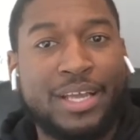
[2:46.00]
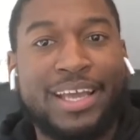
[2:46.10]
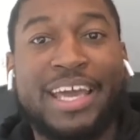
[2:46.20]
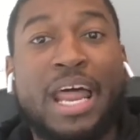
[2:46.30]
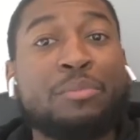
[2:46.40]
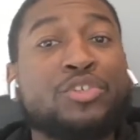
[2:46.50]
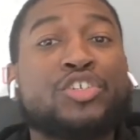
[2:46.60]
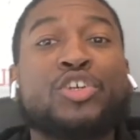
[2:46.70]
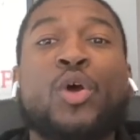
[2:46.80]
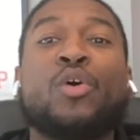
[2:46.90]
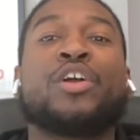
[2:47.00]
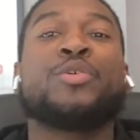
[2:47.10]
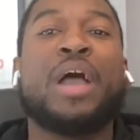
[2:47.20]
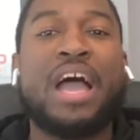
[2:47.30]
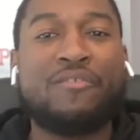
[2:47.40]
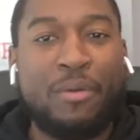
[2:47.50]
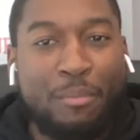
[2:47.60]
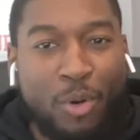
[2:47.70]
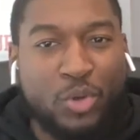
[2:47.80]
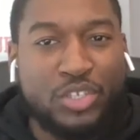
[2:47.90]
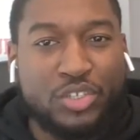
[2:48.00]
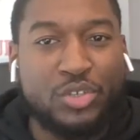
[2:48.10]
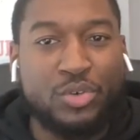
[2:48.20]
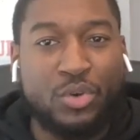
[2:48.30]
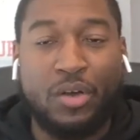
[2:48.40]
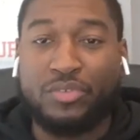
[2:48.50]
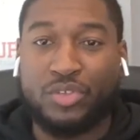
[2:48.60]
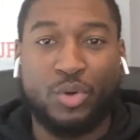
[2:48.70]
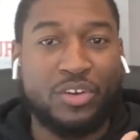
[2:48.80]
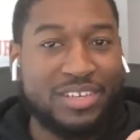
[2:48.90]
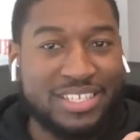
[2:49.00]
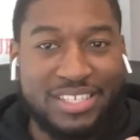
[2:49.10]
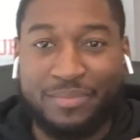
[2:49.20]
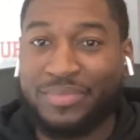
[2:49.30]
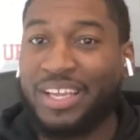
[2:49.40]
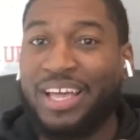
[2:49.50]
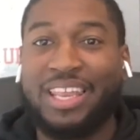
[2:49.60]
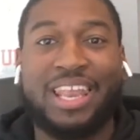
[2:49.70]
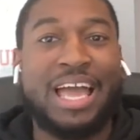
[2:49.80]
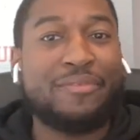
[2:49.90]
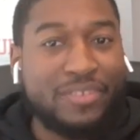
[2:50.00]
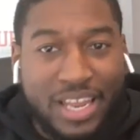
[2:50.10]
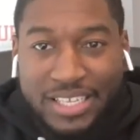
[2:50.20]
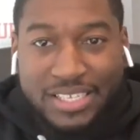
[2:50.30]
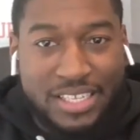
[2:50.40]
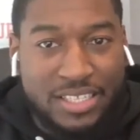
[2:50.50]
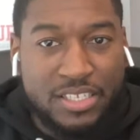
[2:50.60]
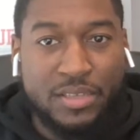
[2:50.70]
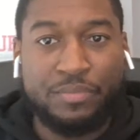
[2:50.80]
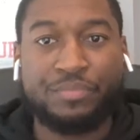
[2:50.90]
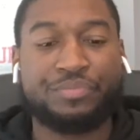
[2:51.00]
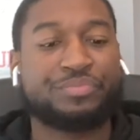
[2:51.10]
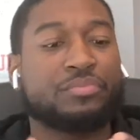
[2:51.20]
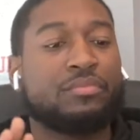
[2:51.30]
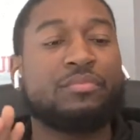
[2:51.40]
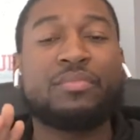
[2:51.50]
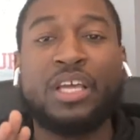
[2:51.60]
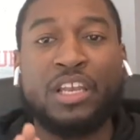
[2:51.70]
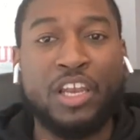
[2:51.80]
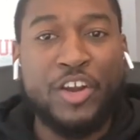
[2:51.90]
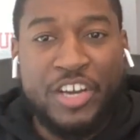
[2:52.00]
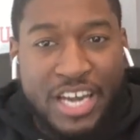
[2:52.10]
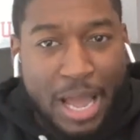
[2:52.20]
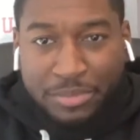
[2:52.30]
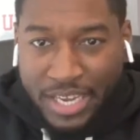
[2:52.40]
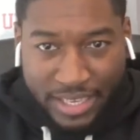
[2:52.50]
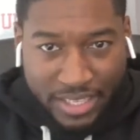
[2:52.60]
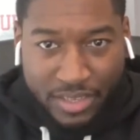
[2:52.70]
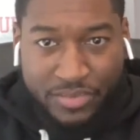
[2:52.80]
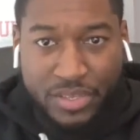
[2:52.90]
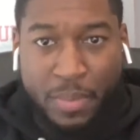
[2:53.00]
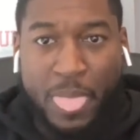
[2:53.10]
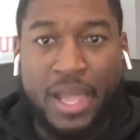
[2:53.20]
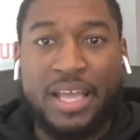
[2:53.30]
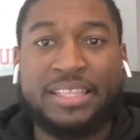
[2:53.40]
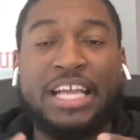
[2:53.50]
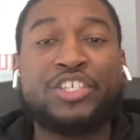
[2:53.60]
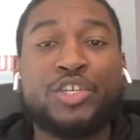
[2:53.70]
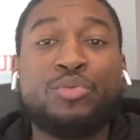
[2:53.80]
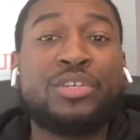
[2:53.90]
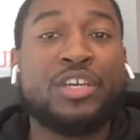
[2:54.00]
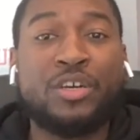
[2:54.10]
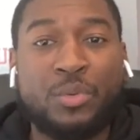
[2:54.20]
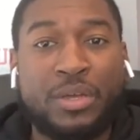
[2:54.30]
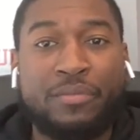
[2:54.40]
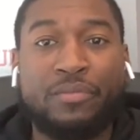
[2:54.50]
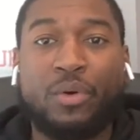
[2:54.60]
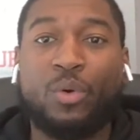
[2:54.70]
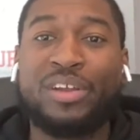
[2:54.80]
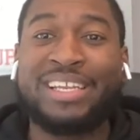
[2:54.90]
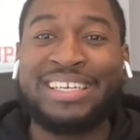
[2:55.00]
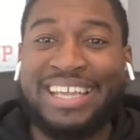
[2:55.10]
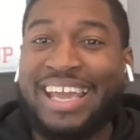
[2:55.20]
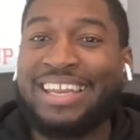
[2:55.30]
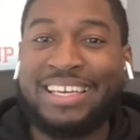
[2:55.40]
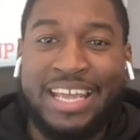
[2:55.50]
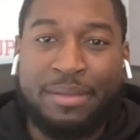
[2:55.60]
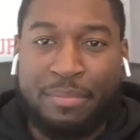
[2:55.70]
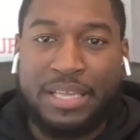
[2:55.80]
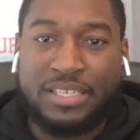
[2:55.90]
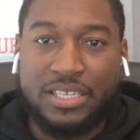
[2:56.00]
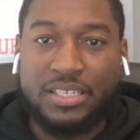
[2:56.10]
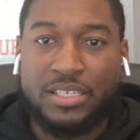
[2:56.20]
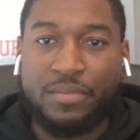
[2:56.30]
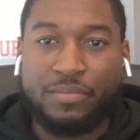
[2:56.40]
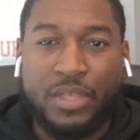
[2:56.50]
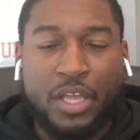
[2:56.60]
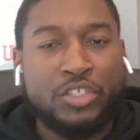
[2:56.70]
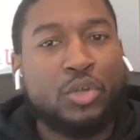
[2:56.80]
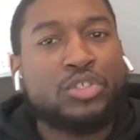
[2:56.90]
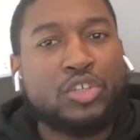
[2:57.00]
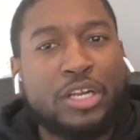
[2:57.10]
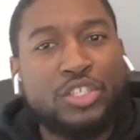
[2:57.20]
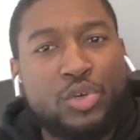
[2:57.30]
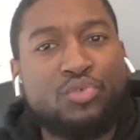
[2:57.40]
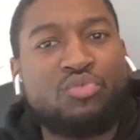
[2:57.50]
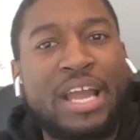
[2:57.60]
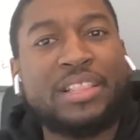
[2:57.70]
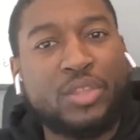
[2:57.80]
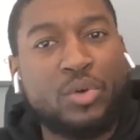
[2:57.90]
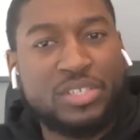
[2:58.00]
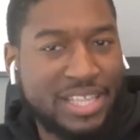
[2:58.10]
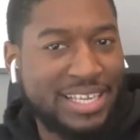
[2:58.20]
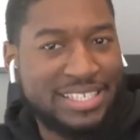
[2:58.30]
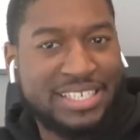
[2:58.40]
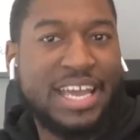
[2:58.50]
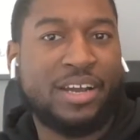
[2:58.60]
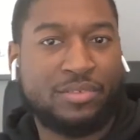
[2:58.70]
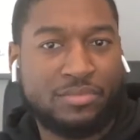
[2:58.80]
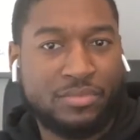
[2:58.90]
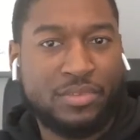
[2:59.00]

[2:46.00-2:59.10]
And I'm sure you have a multitude of stories, life lessons, learning objectives that you deal with on a day-to-day basis. So start to write those things down.